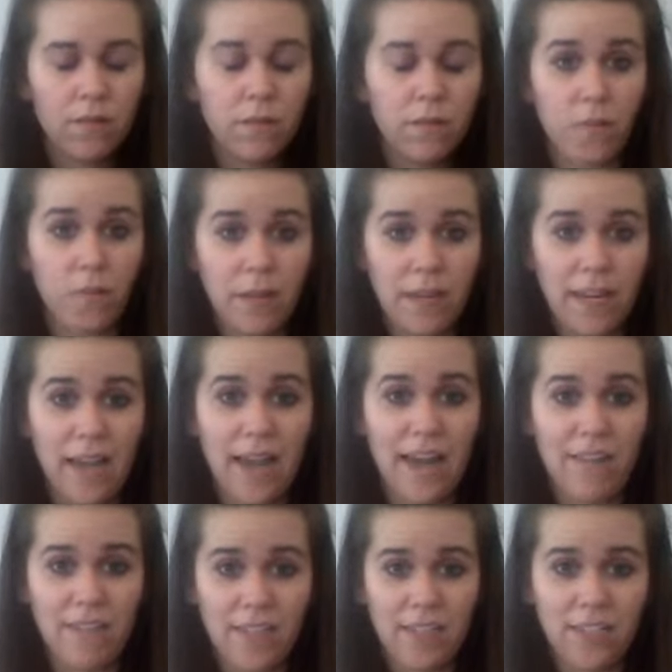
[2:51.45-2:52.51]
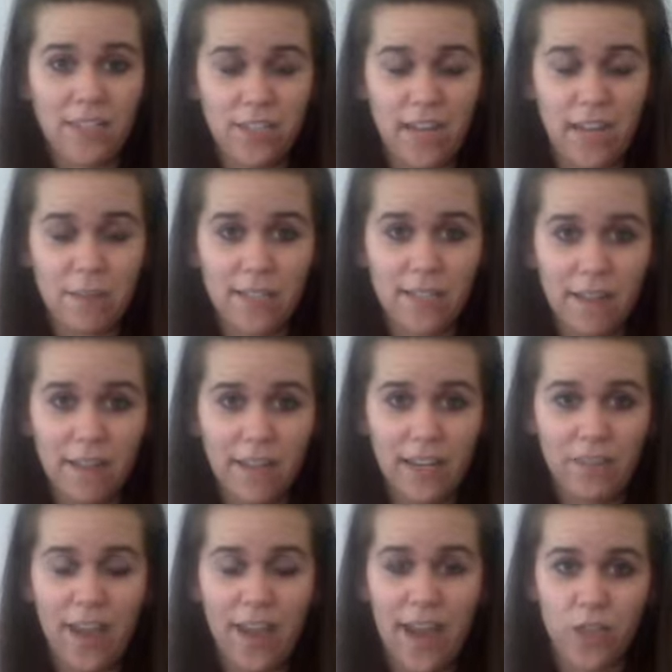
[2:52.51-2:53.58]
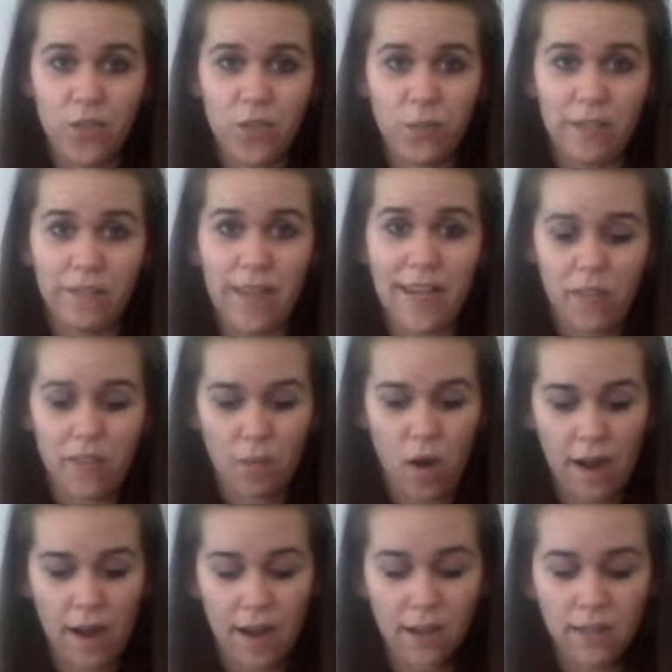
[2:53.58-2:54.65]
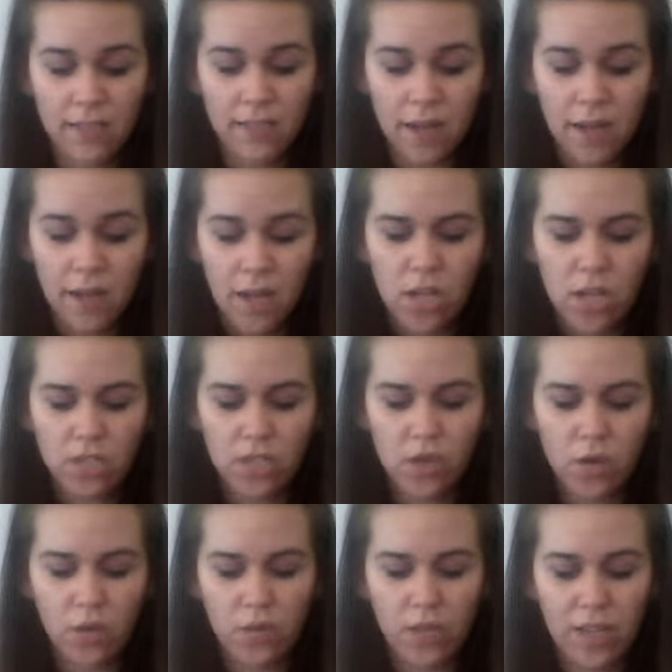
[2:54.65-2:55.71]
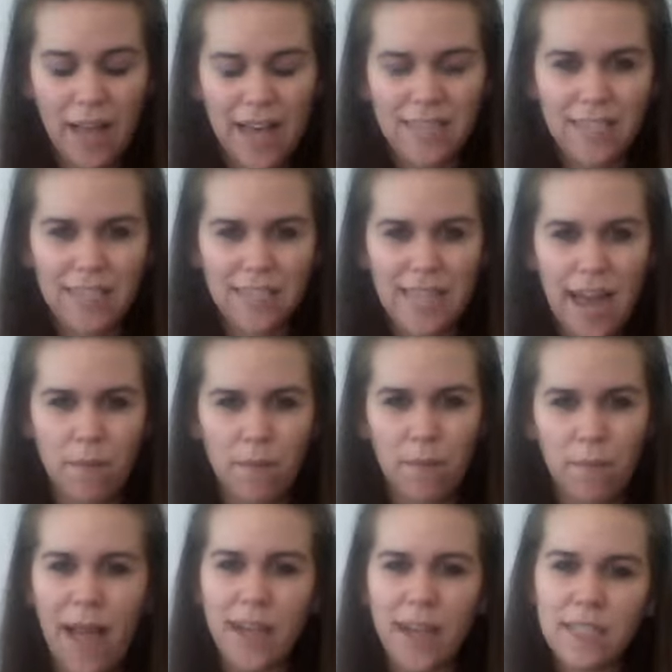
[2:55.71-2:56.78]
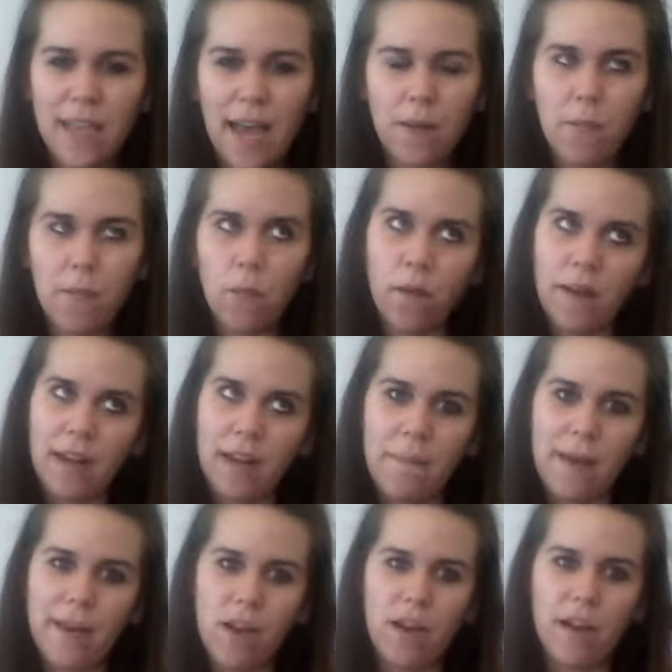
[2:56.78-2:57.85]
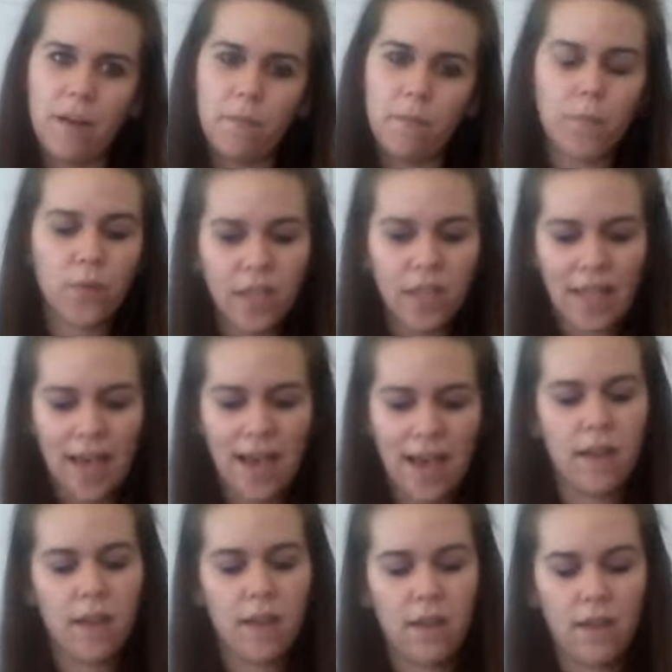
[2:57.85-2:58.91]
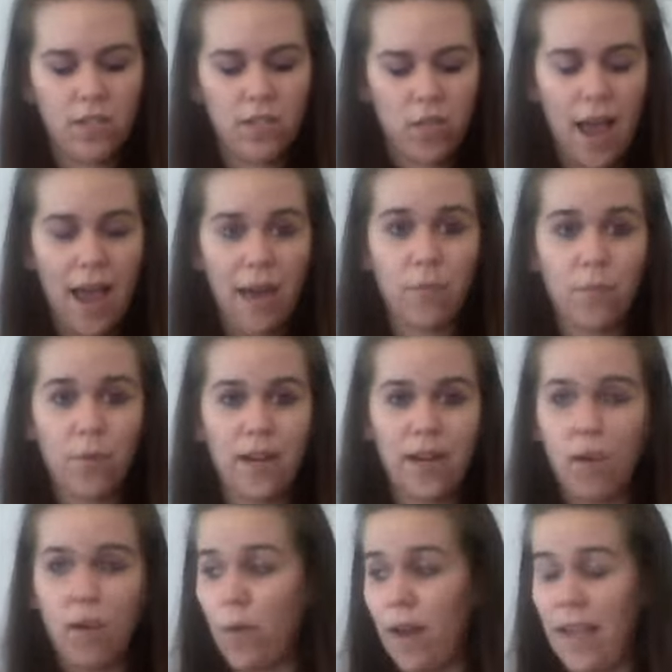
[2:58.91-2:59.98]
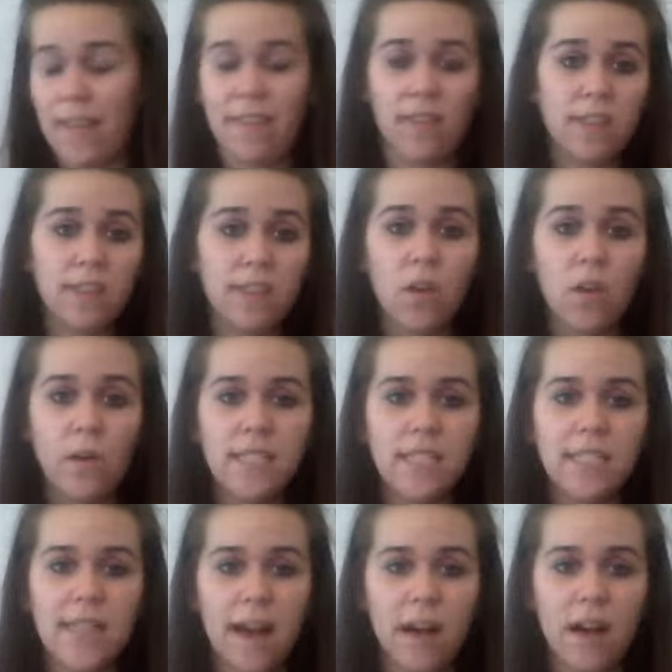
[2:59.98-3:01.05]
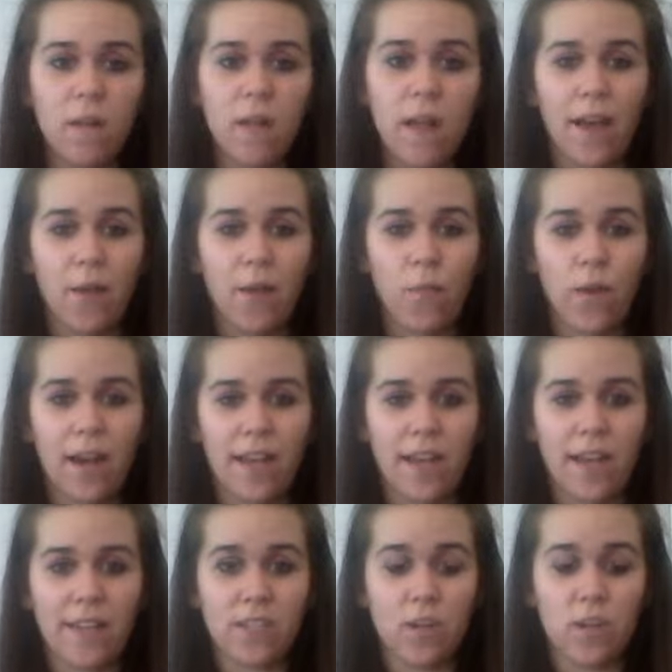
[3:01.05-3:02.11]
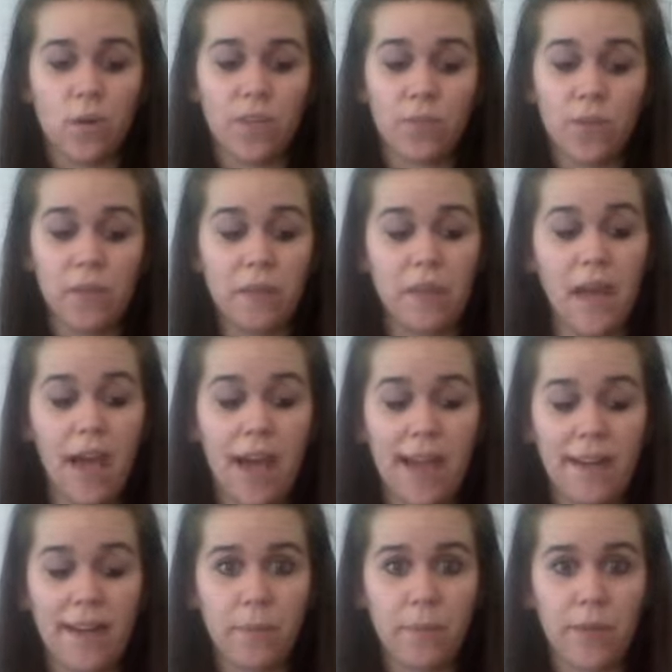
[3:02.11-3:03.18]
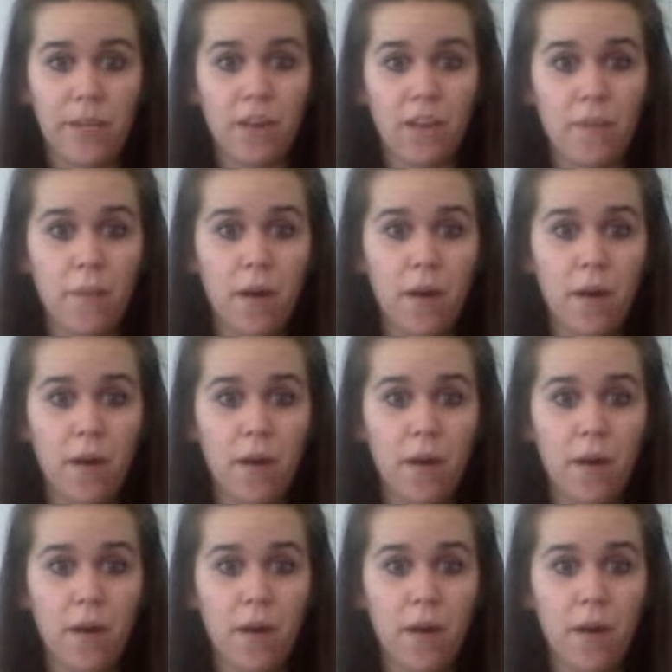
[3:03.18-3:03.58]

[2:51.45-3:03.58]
For me, I have an easier time selling if I actually like the product. So the classic satin black is kind of boring. I might not bring that. So I bring what I think is going to sell and what I think is going to bring me the highest PRV